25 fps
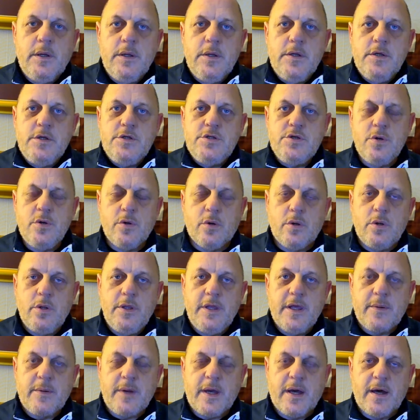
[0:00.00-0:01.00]
So,
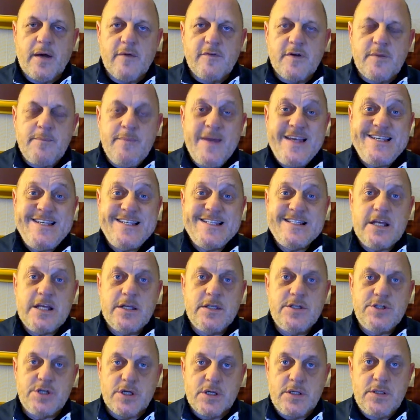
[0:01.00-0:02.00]
there we have it. Miss
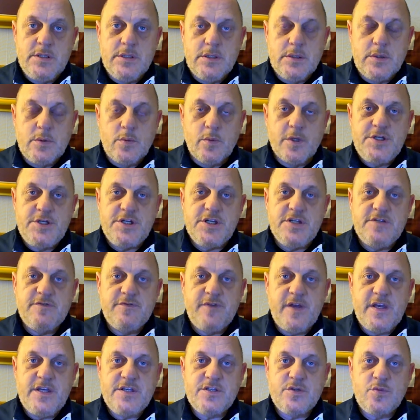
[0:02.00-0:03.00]
Sturgeon, when she's
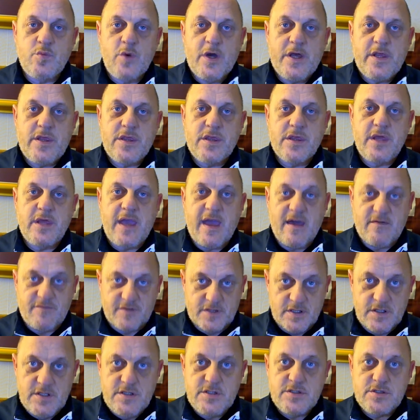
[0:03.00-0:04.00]
faced with the
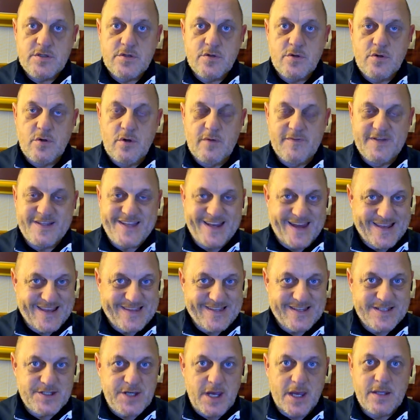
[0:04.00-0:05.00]
evidence of a
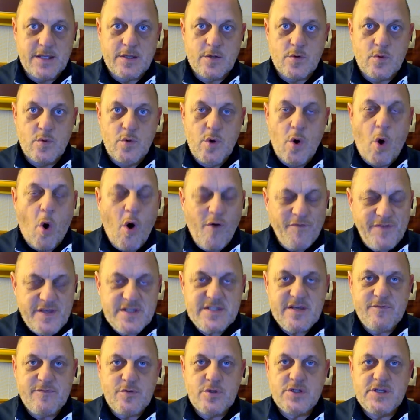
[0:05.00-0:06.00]
Director General of the
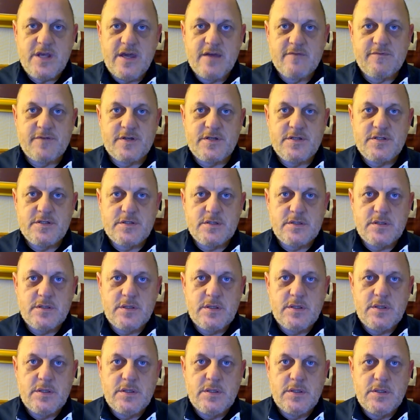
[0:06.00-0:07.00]
Civil Service
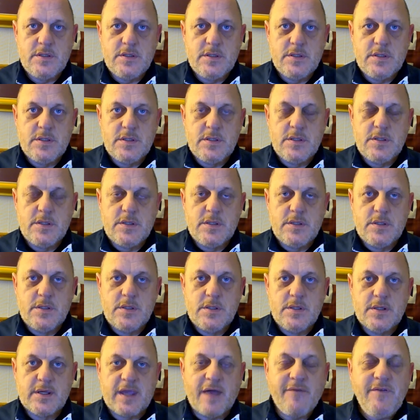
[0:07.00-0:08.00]

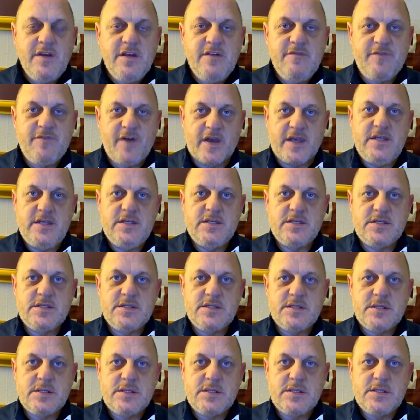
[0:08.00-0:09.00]
giving advice
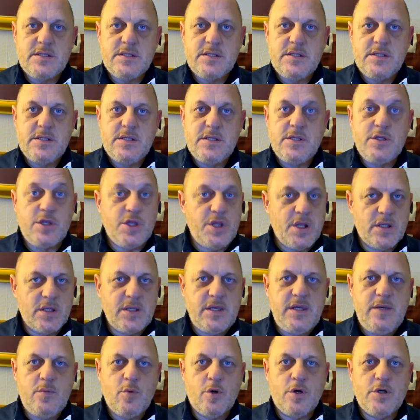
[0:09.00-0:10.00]
to
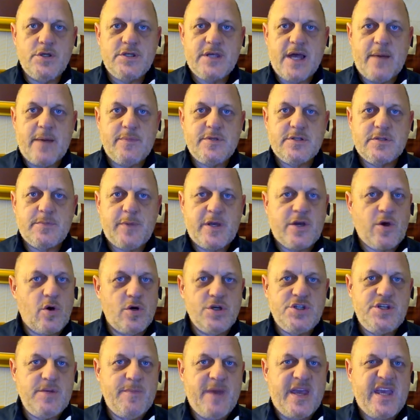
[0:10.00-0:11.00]
delete WhatsApps
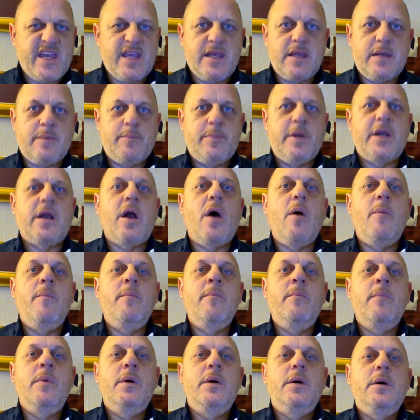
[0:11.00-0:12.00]
because you might
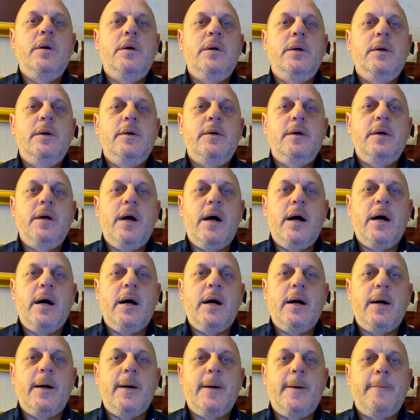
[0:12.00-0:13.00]
become,
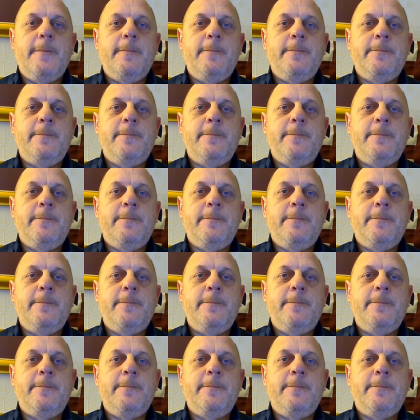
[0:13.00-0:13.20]
a